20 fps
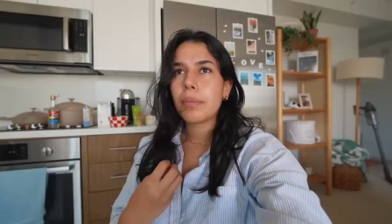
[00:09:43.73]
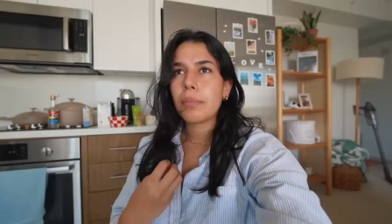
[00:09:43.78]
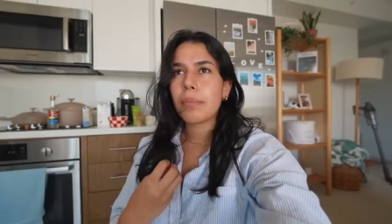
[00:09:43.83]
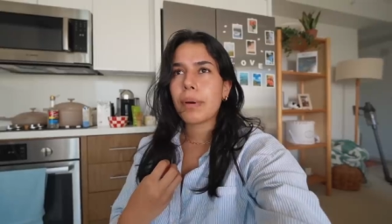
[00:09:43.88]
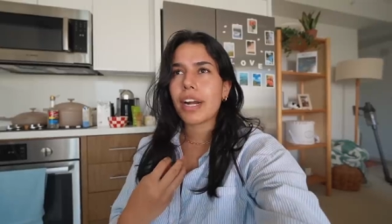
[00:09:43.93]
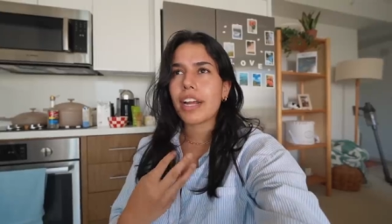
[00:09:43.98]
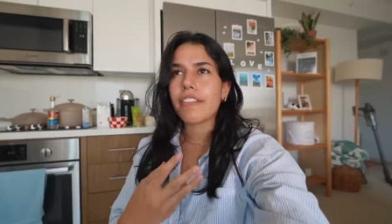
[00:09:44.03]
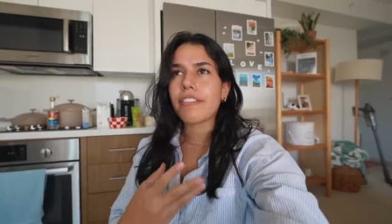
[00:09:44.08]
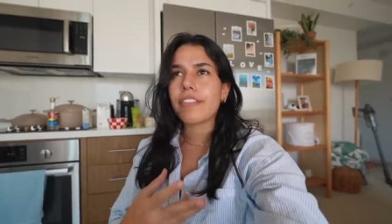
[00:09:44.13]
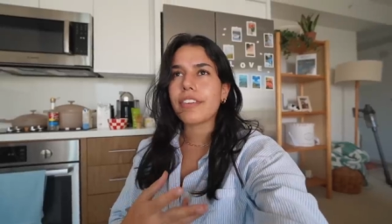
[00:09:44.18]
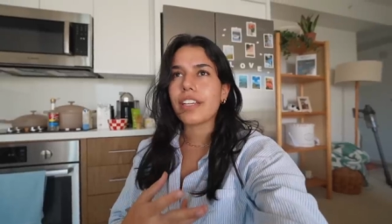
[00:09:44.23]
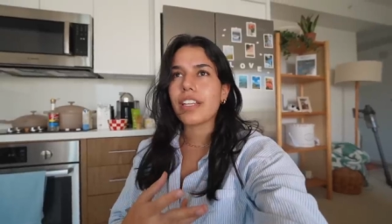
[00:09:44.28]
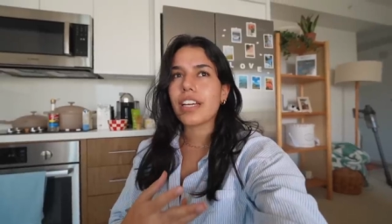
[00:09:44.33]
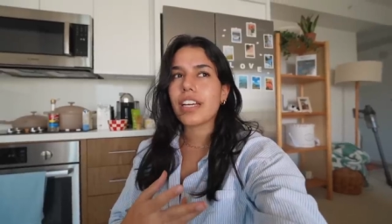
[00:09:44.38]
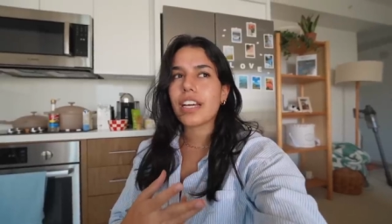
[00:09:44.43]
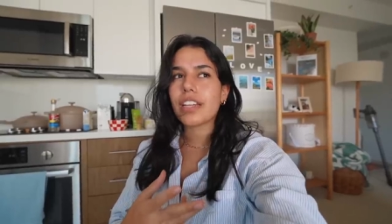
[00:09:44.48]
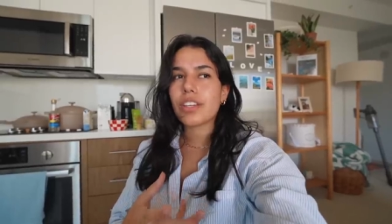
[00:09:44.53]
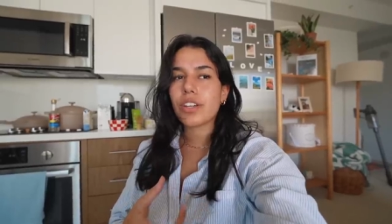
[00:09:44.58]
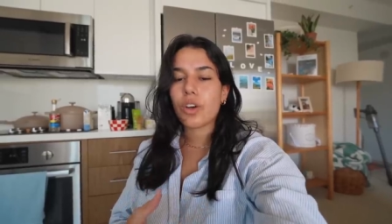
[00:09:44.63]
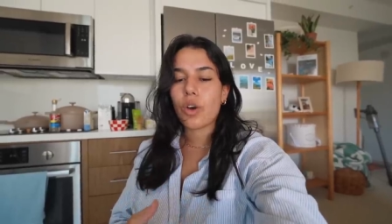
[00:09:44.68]
But I feel like
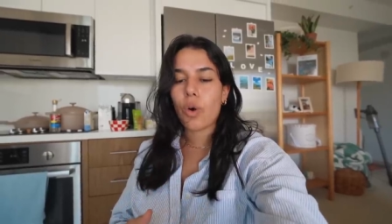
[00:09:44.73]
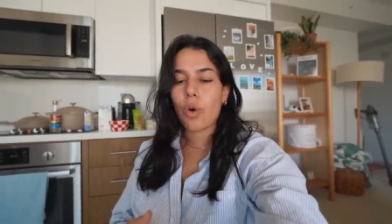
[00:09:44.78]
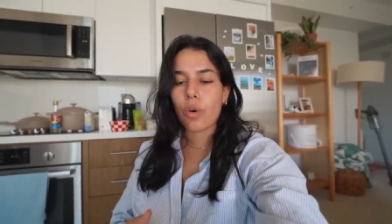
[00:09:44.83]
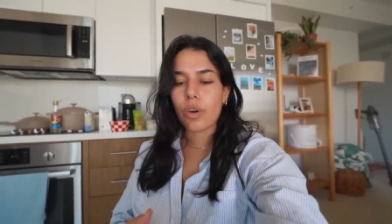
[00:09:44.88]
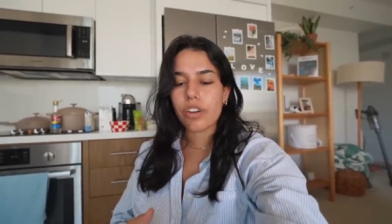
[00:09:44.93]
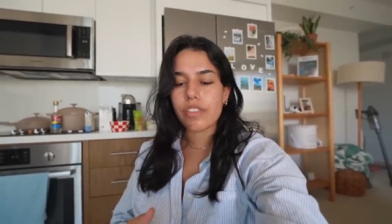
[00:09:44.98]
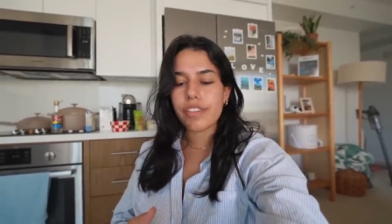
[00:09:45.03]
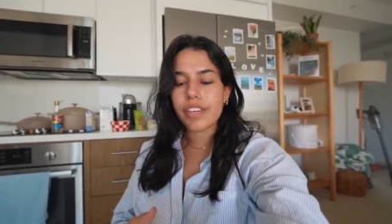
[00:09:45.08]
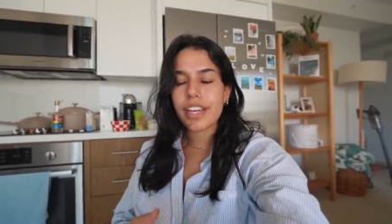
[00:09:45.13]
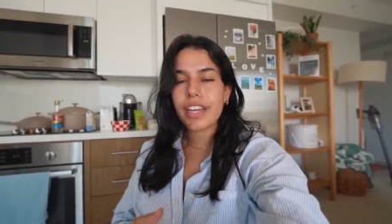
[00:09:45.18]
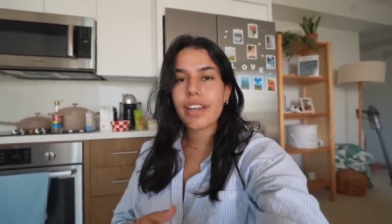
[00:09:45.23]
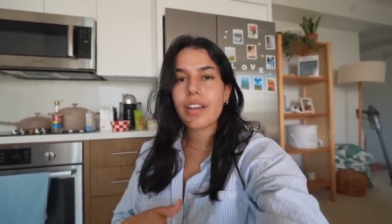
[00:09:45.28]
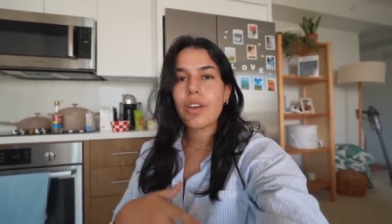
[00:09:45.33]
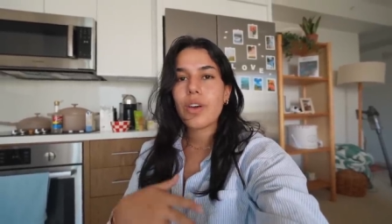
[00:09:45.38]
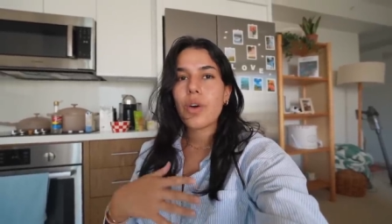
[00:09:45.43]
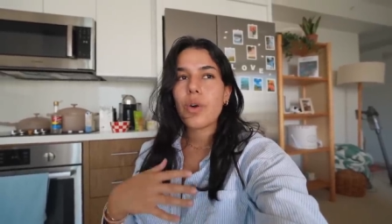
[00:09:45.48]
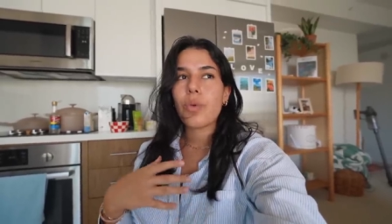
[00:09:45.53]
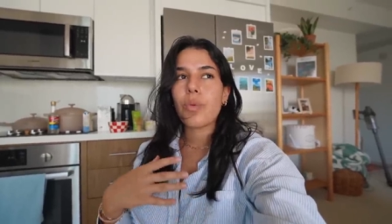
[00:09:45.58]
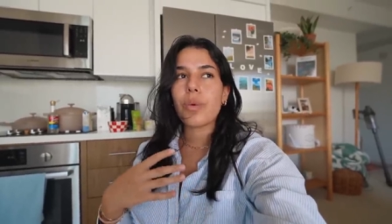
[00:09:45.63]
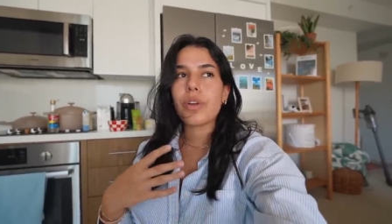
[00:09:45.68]
at the core of it,
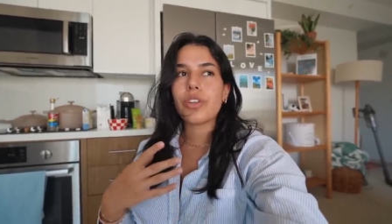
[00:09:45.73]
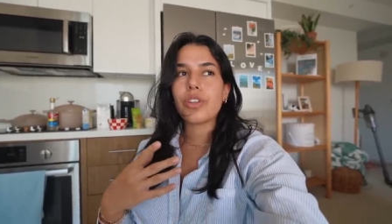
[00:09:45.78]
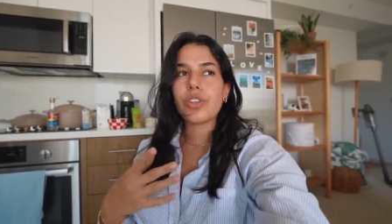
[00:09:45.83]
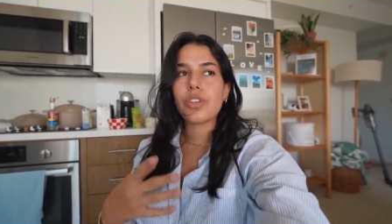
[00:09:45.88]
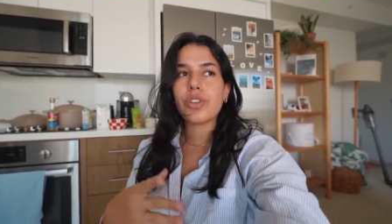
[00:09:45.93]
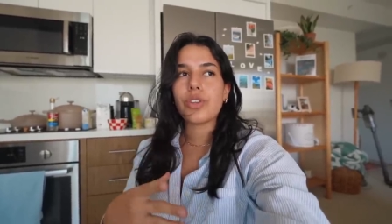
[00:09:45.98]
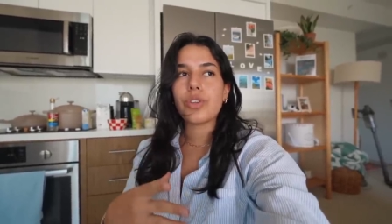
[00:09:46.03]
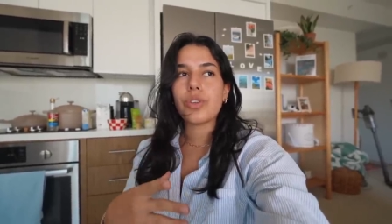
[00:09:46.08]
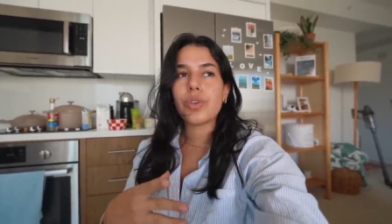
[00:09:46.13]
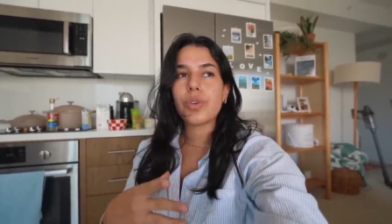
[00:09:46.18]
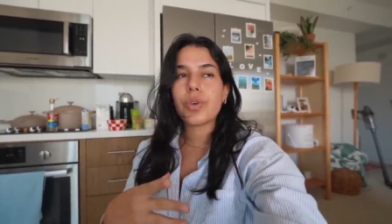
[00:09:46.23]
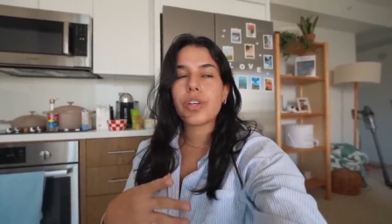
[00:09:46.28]
when you